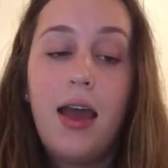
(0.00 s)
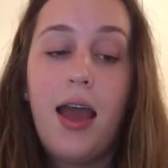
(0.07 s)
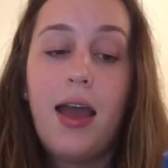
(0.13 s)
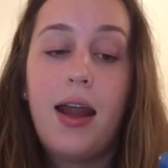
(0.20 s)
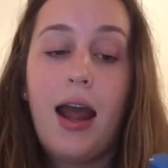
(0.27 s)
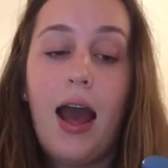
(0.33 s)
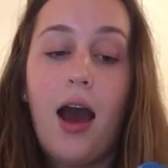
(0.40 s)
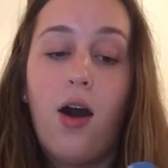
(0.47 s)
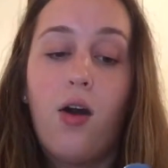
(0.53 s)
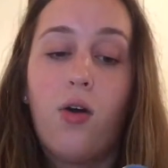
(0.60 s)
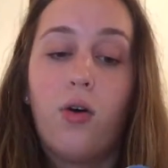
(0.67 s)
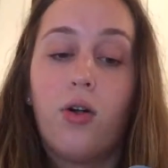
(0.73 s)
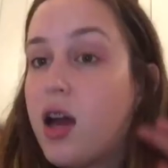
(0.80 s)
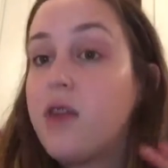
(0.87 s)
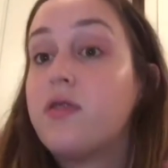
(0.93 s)
and
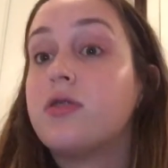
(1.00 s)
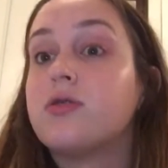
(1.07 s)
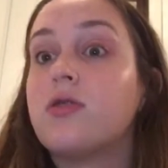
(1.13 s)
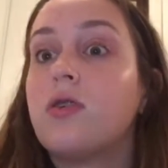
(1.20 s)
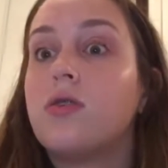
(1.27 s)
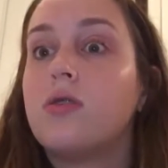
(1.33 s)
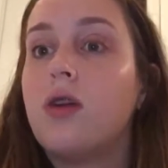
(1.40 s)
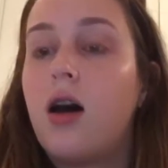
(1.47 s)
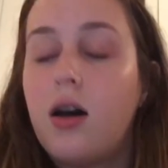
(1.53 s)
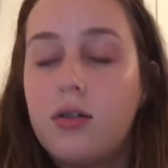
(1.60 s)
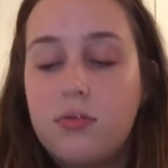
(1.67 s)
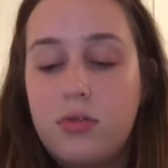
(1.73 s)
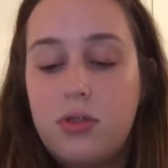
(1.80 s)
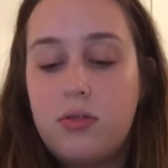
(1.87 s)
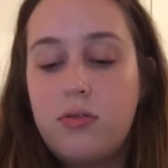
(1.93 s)
how it covers a
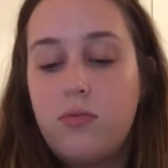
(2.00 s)
lot.